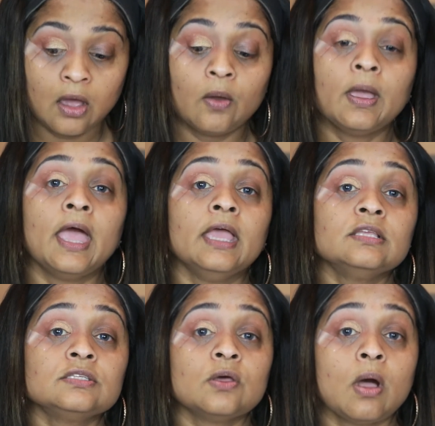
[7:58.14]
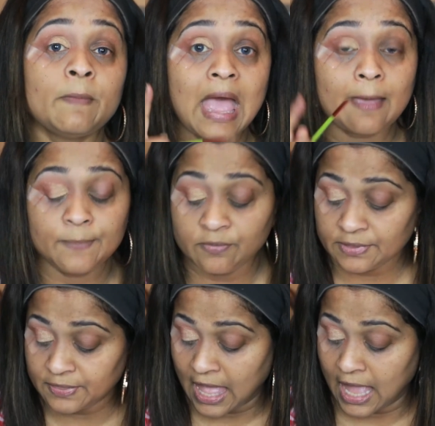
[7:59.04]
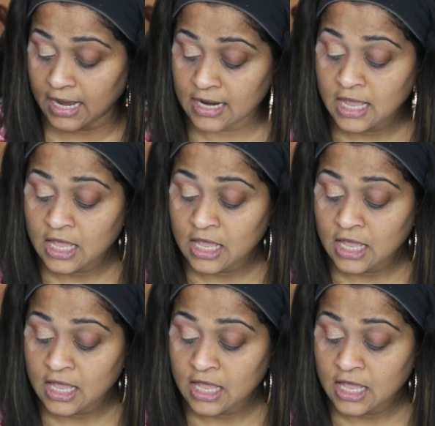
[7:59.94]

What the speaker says: Okay, so I'm happy with that.